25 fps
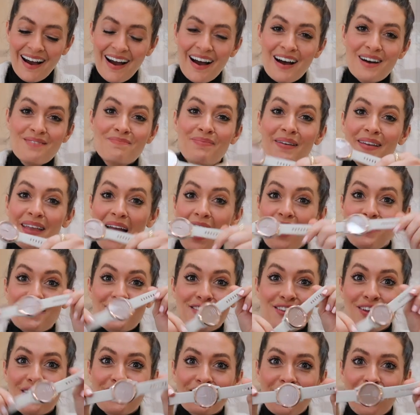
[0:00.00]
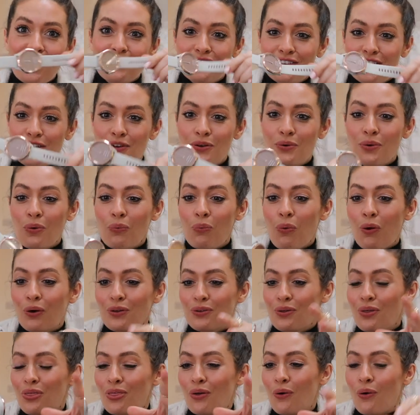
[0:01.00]
Um, but yeah, I just thought I'd ask you
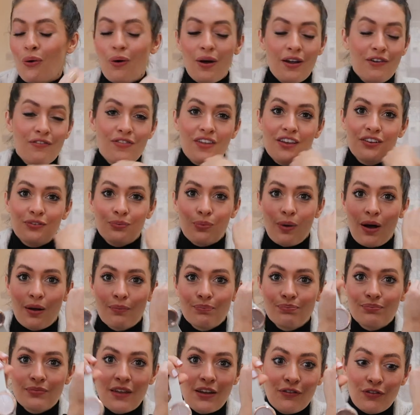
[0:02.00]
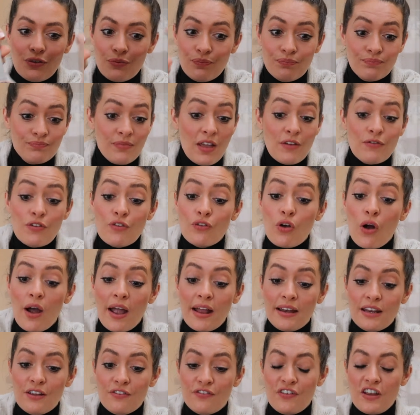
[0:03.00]
what you thought if this one, if you if you've got
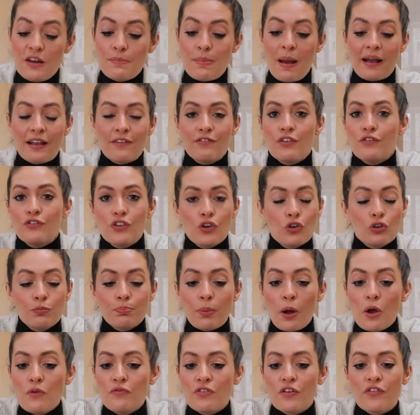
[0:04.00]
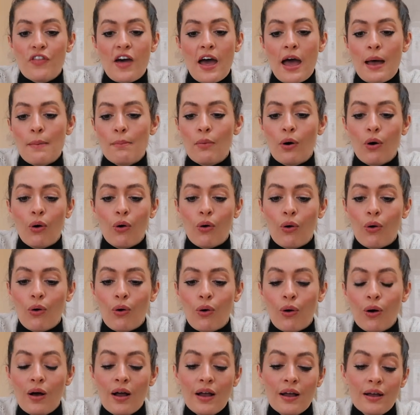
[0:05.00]
any feedback, if you've used both of them
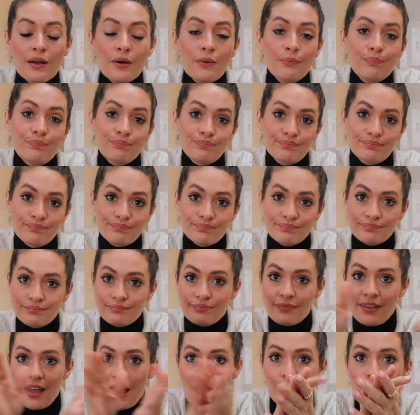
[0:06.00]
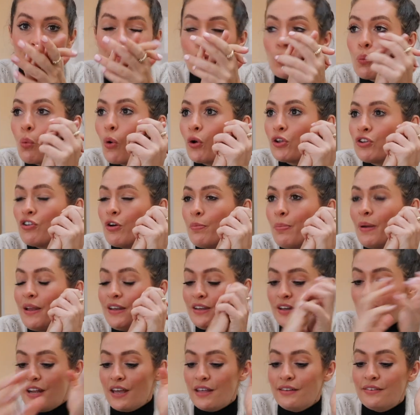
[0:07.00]
or yeah, what your opinion